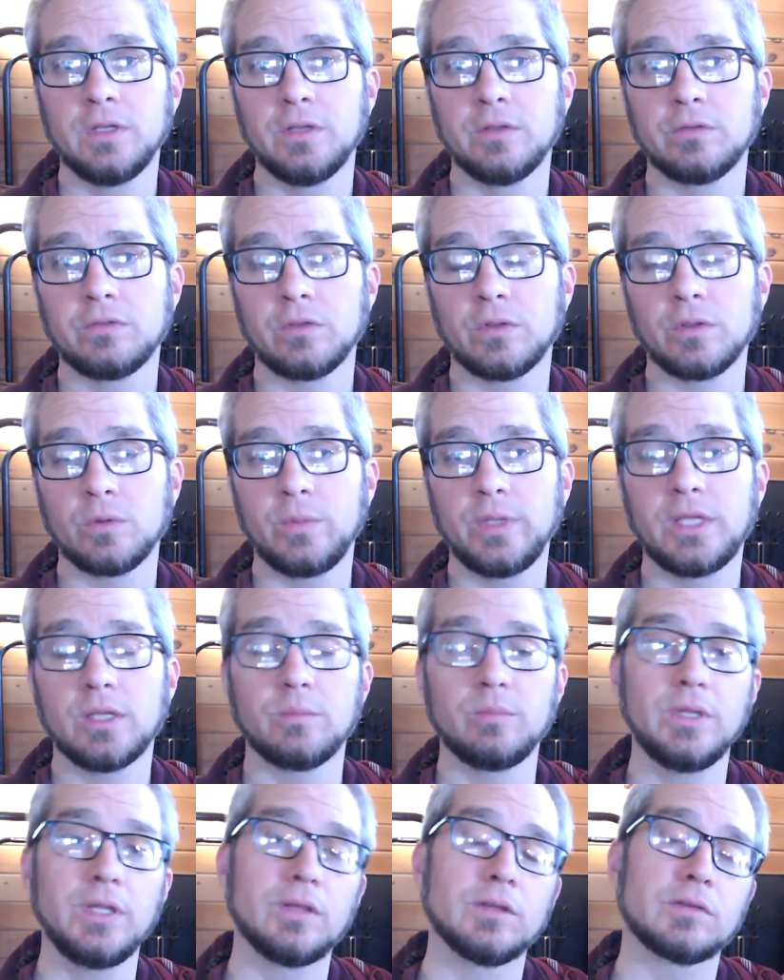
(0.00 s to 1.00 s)
so that we can
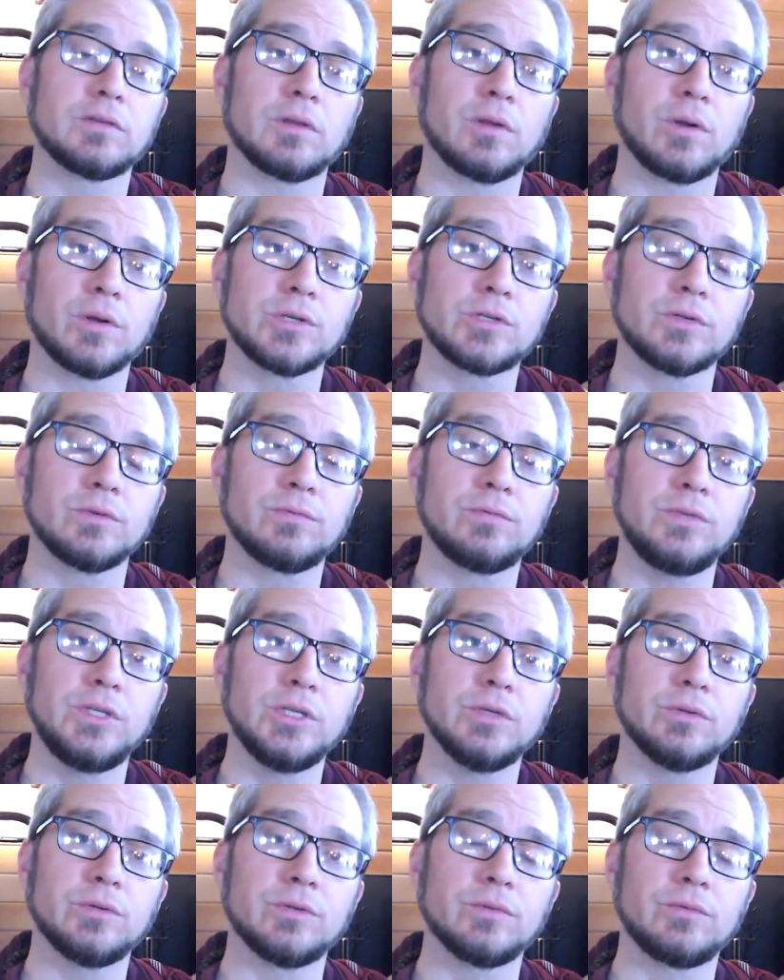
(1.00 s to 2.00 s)
be this larger
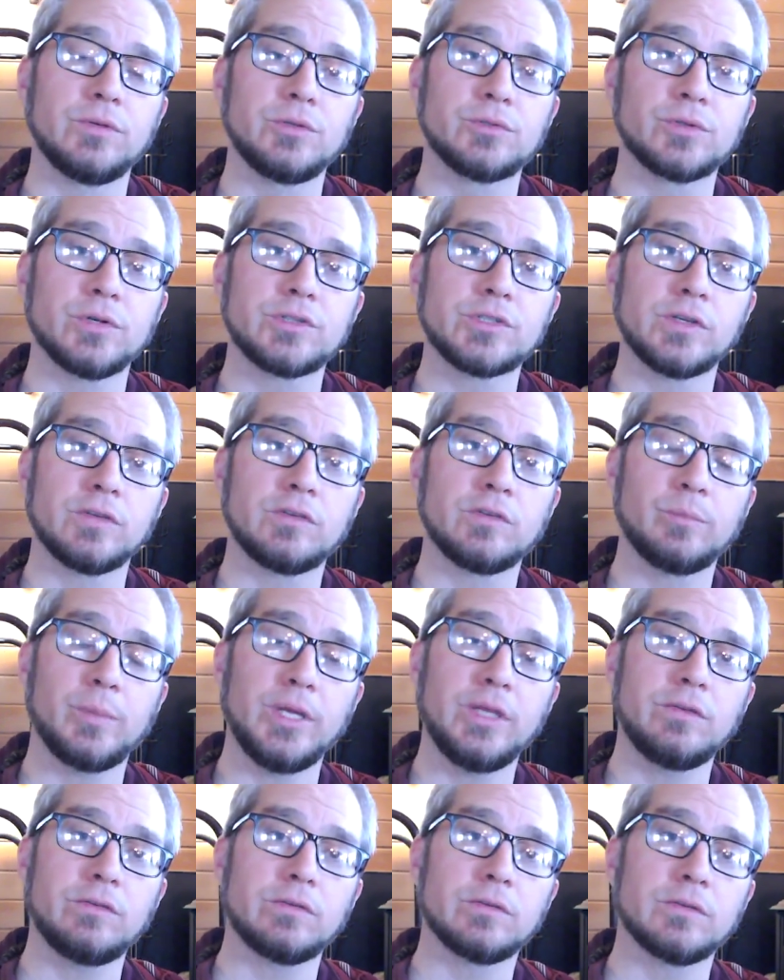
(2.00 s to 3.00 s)
field of nutritious
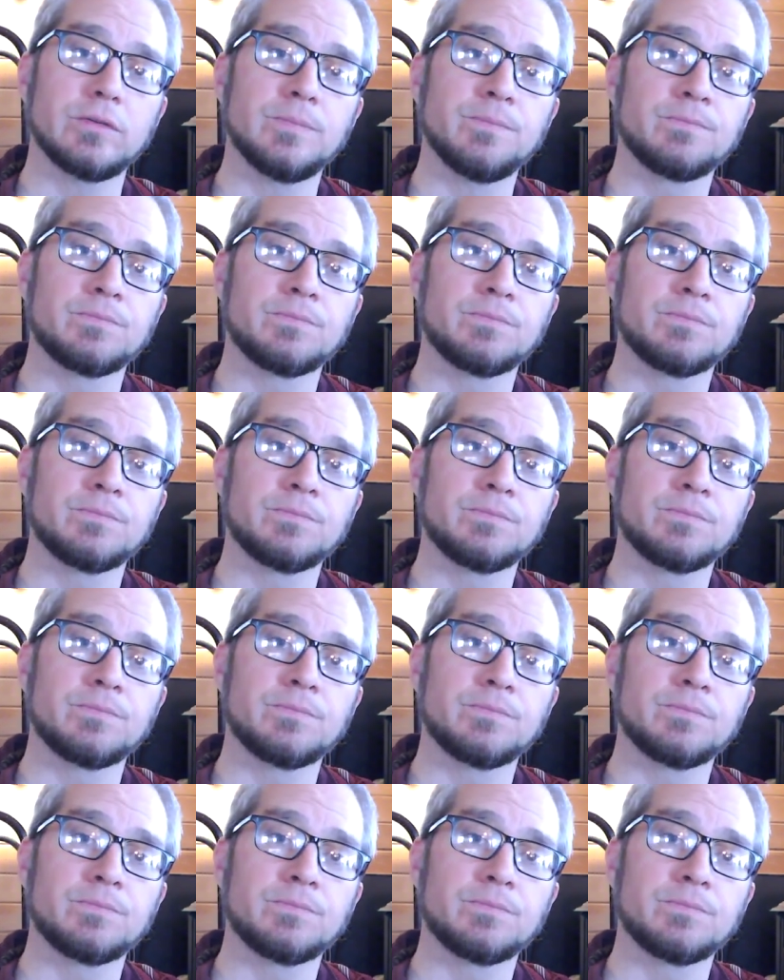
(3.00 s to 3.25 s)
space,